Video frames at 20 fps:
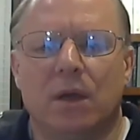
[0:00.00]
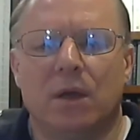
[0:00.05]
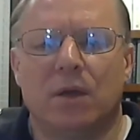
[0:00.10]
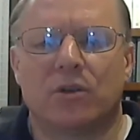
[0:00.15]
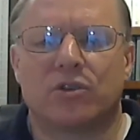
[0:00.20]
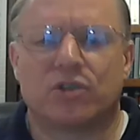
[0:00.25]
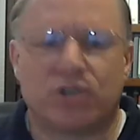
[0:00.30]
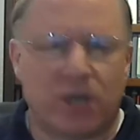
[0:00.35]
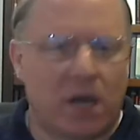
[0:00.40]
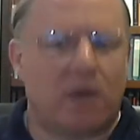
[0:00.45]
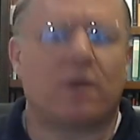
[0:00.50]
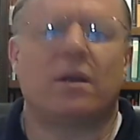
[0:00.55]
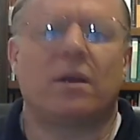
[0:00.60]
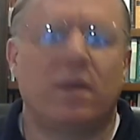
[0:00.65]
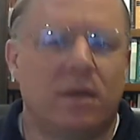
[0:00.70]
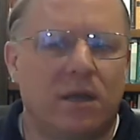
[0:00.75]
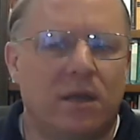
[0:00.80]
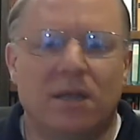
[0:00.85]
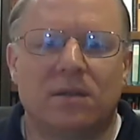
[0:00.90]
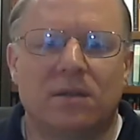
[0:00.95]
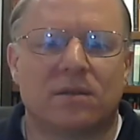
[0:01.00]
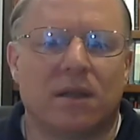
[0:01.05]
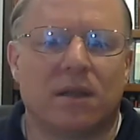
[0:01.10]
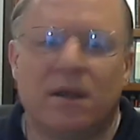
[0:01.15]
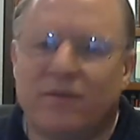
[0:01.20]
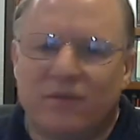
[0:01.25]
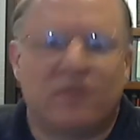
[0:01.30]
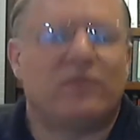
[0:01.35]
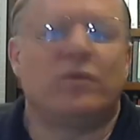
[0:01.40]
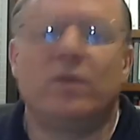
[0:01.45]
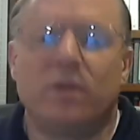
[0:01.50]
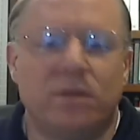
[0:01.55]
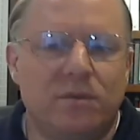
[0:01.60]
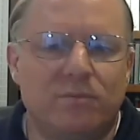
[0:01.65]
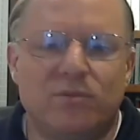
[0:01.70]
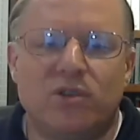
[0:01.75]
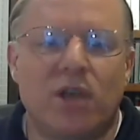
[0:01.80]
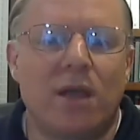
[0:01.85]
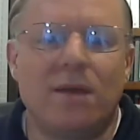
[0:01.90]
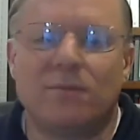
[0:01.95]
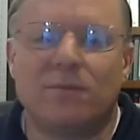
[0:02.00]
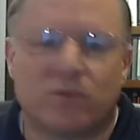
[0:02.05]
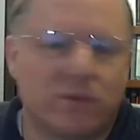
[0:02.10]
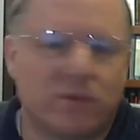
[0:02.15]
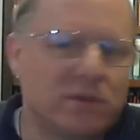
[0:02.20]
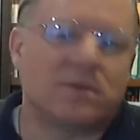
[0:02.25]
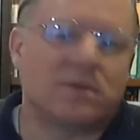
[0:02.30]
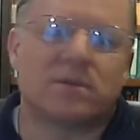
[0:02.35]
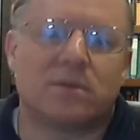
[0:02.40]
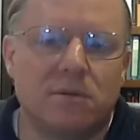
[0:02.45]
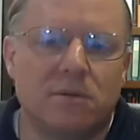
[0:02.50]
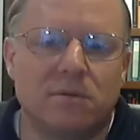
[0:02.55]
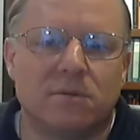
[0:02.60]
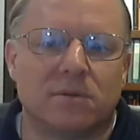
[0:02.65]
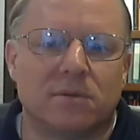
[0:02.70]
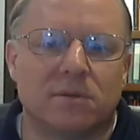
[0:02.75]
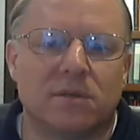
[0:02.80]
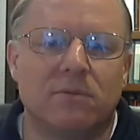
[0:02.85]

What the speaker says: share his love of William James with his students.